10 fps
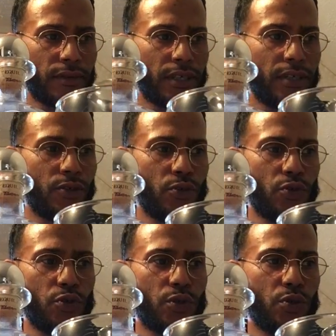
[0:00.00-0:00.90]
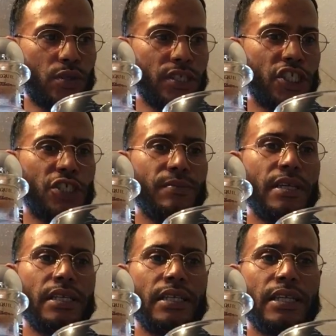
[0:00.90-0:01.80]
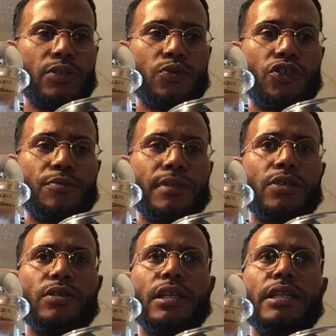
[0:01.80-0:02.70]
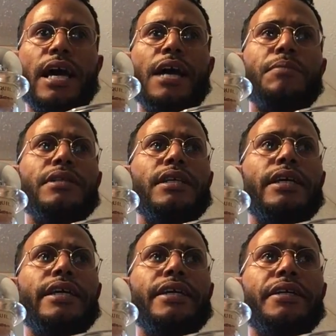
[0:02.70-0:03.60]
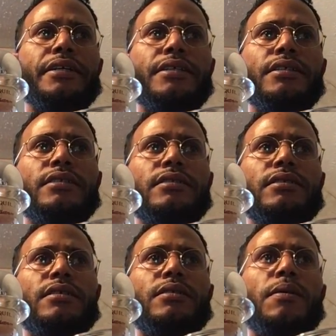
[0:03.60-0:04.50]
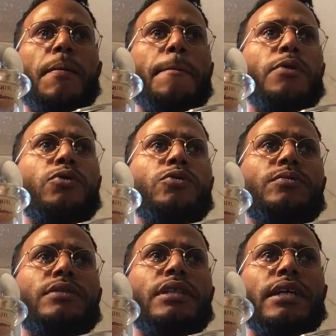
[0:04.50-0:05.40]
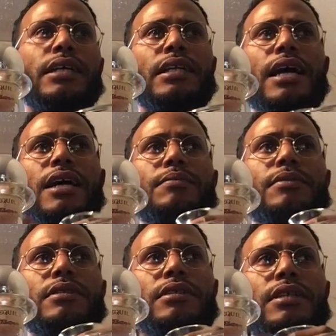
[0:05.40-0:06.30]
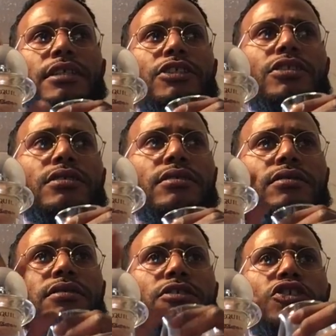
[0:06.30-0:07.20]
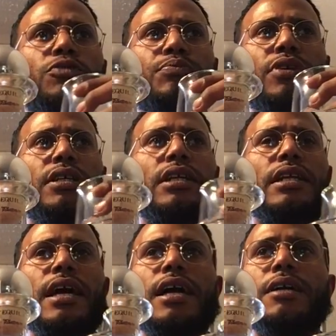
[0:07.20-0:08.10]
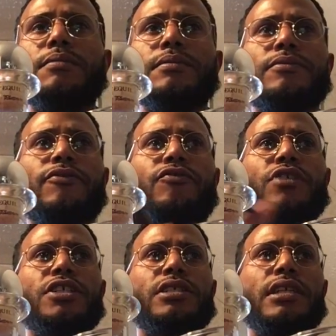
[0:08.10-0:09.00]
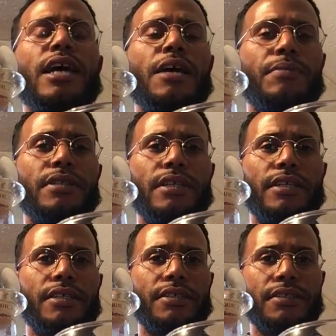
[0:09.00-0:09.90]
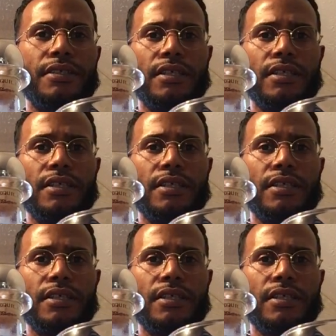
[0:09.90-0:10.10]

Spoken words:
And you can smell it, like you smell the lime in the air. Boom, it's like a lime, a nice spray of lime, fresh lime in the air